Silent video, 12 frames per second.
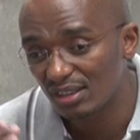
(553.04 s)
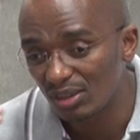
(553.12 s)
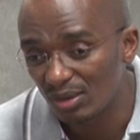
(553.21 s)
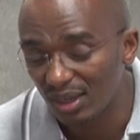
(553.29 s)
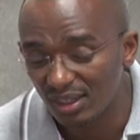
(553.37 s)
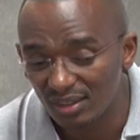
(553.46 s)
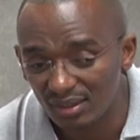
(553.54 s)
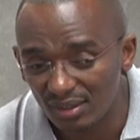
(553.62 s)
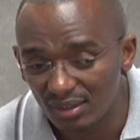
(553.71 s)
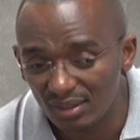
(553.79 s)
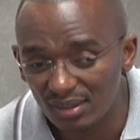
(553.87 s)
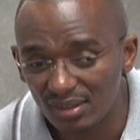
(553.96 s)
you can
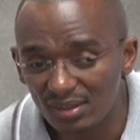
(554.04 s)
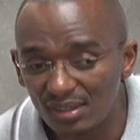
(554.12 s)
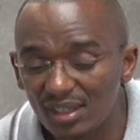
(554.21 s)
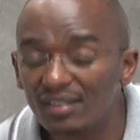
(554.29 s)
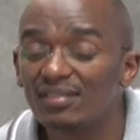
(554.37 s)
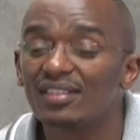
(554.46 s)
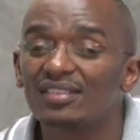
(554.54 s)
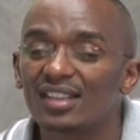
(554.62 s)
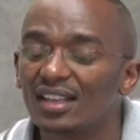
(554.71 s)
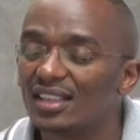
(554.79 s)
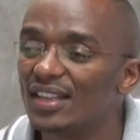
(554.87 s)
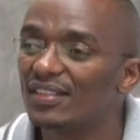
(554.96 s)
give,
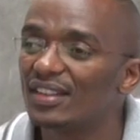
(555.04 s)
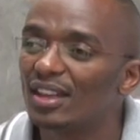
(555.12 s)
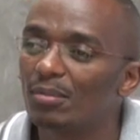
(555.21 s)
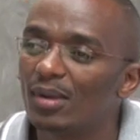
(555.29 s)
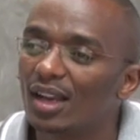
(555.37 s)
start giving them